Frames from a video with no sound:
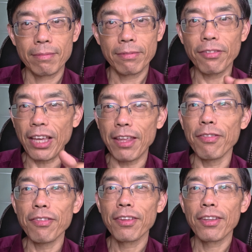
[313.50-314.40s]

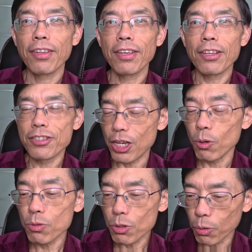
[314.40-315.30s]
than
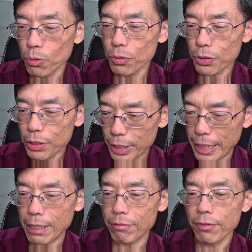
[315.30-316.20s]
those who
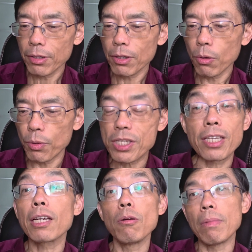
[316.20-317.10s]
live with
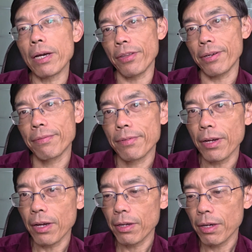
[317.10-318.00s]
single mother
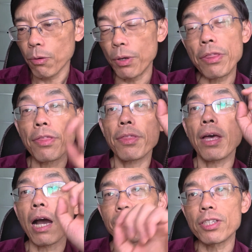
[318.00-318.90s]
when
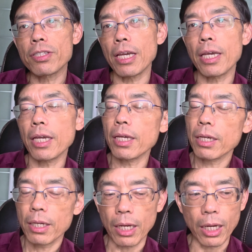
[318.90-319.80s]
after they
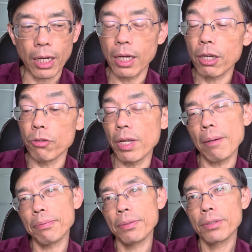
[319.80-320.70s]
grown
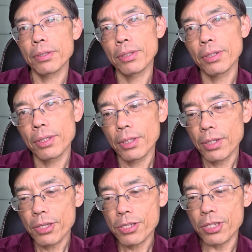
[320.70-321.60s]
up.
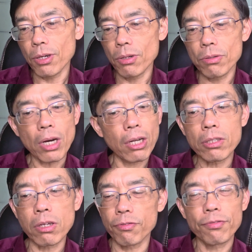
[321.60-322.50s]
So a
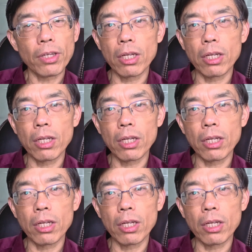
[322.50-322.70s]
lot of